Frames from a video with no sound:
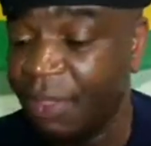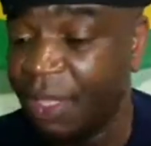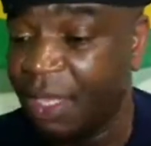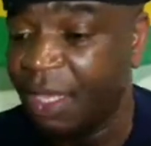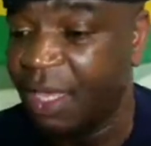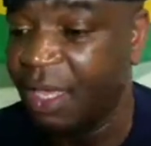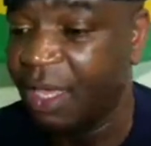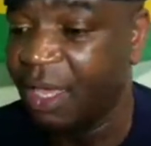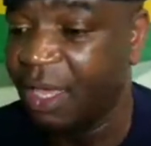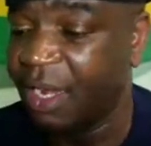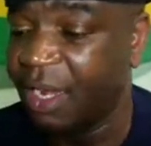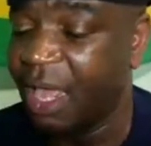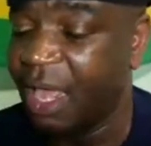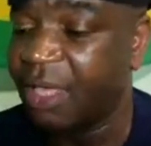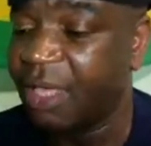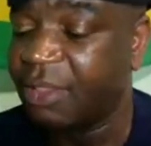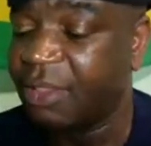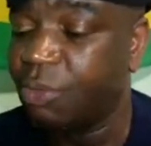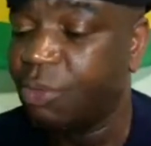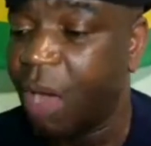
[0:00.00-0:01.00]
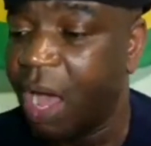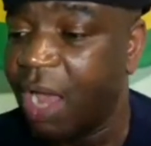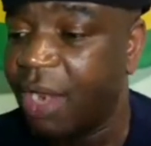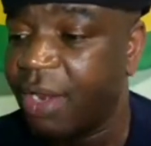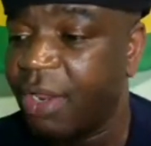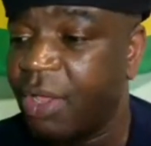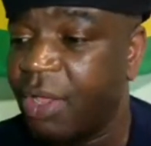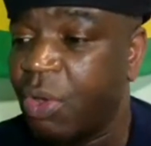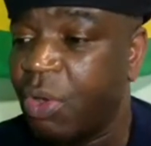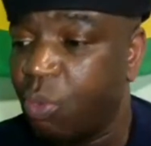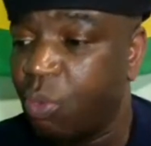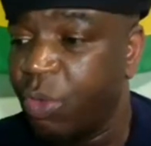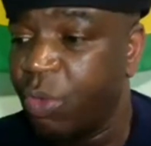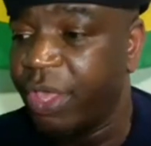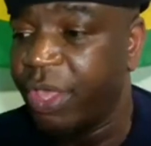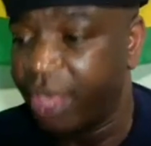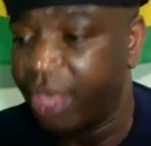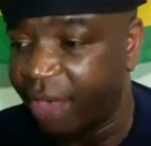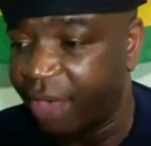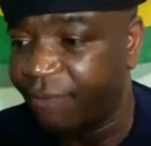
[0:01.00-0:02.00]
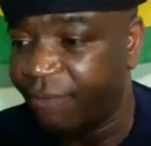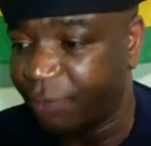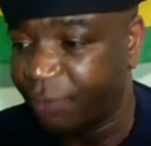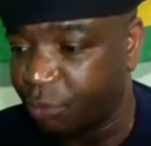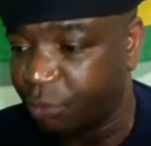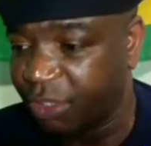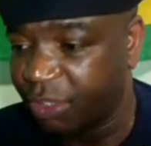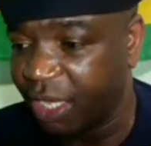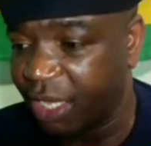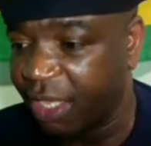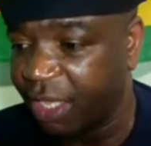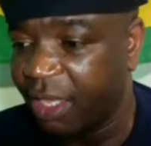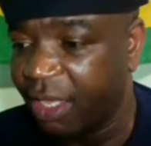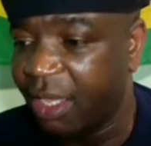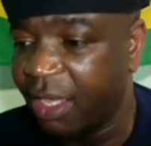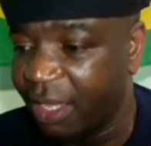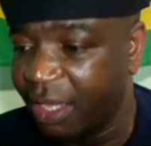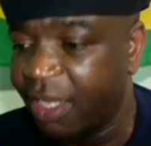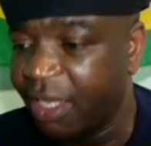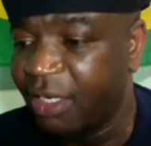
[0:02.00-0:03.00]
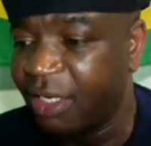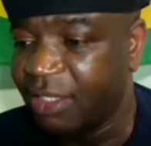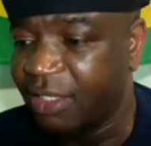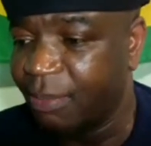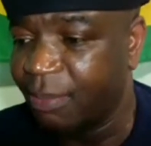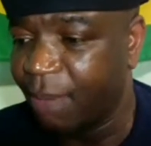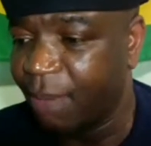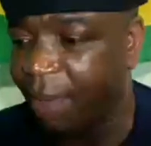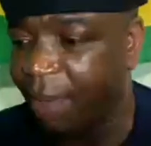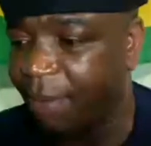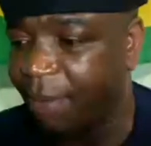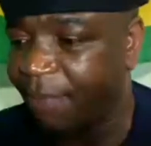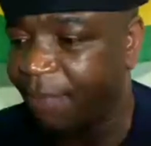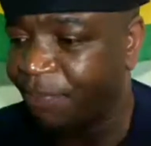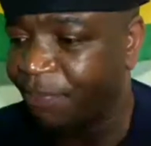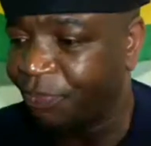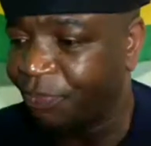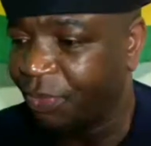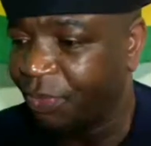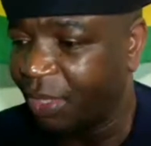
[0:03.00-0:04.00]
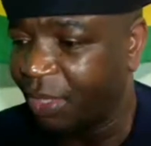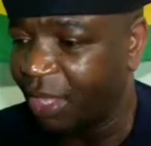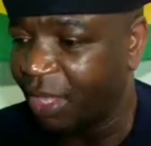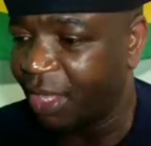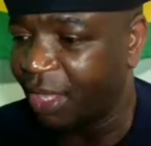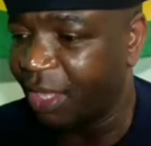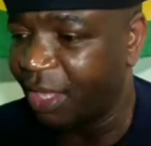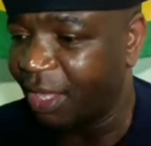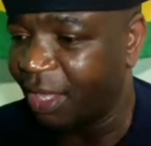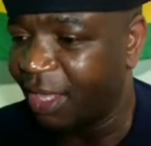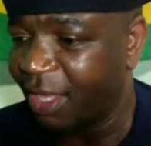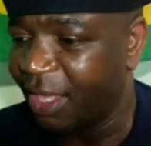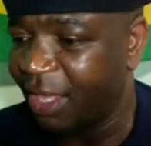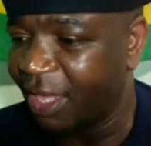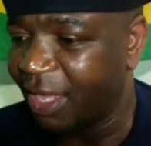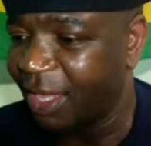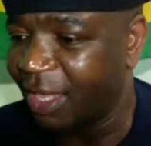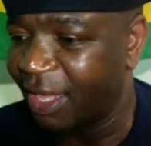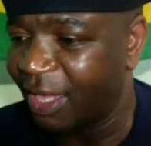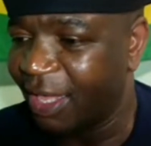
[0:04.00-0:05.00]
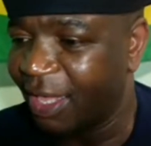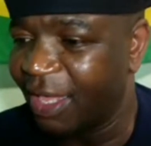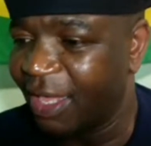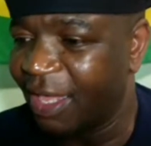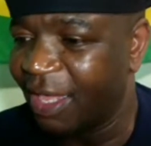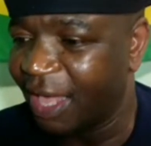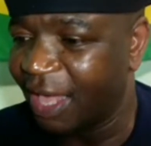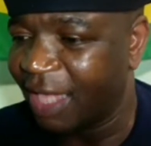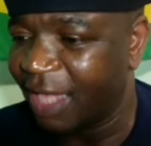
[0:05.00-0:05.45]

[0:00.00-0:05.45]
like the one we have today in Zimbabwe. Ladies